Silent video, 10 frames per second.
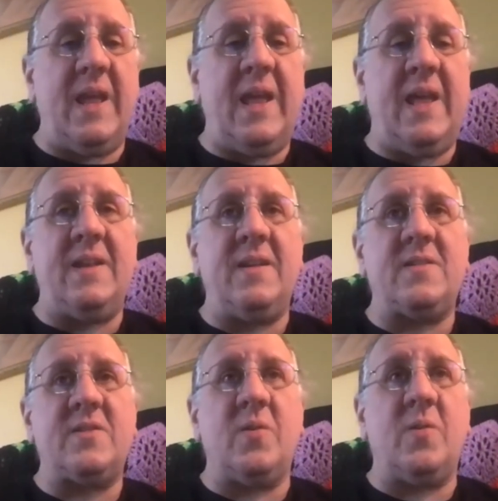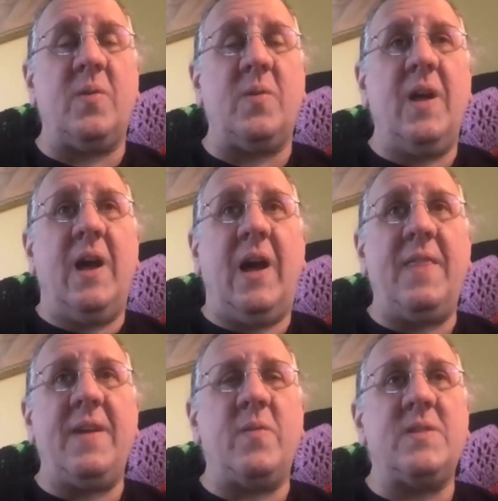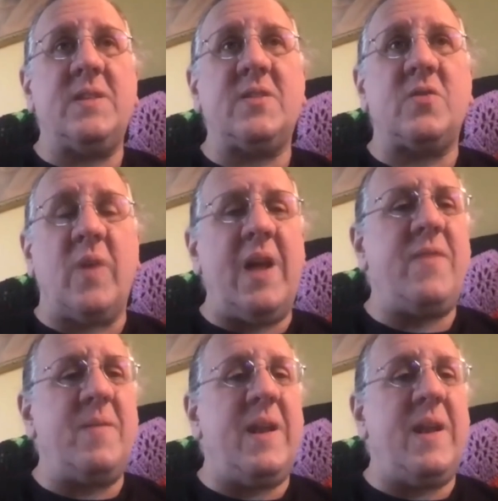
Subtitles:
And so there was this thriving